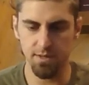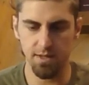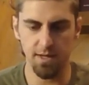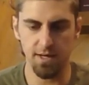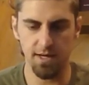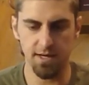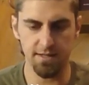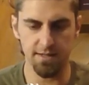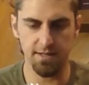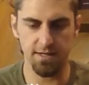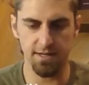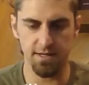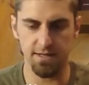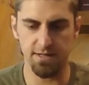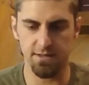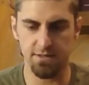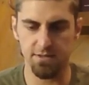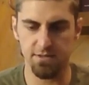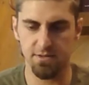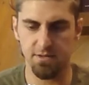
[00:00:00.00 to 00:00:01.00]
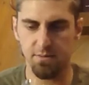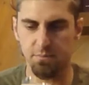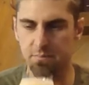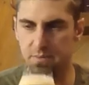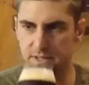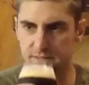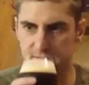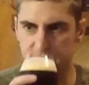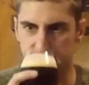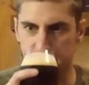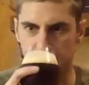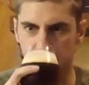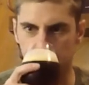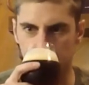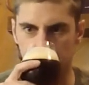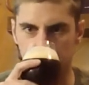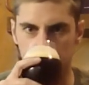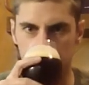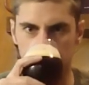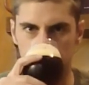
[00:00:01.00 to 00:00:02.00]
And bits of
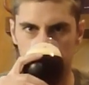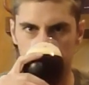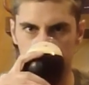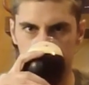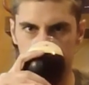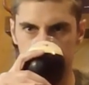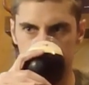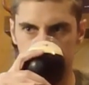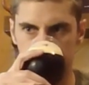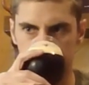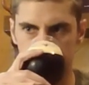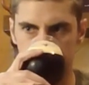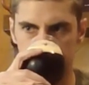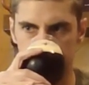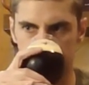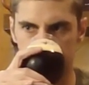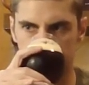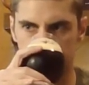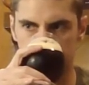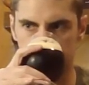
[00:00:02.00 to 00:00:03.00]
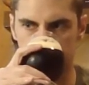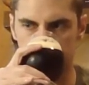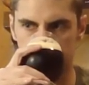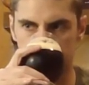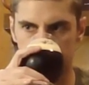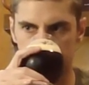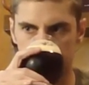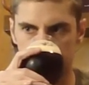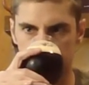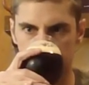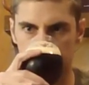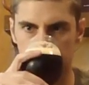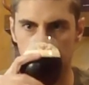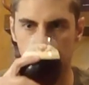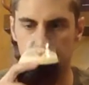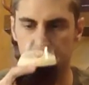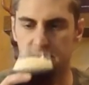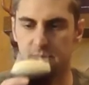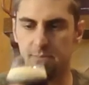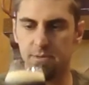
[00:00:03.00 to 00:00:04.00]
caramel malt
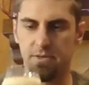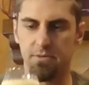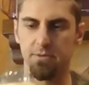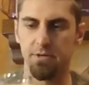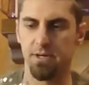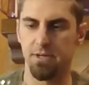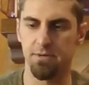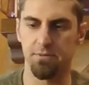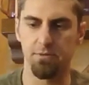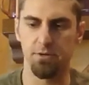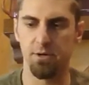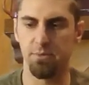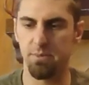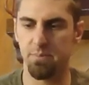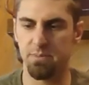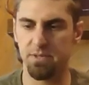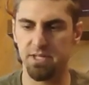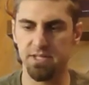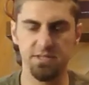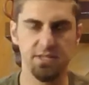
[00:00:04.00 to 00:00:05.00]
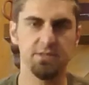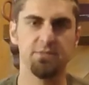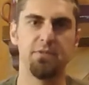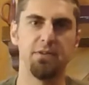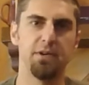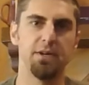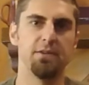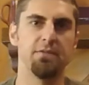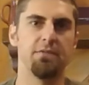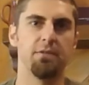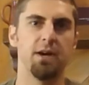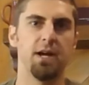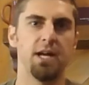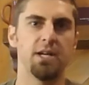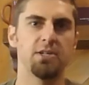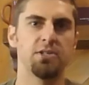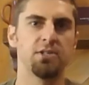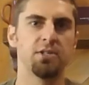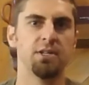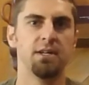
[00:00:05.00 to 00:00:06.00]
kind of coming through on the aroma. But this is very
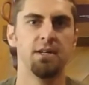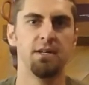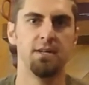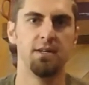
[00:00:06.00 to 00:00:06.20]
fresh.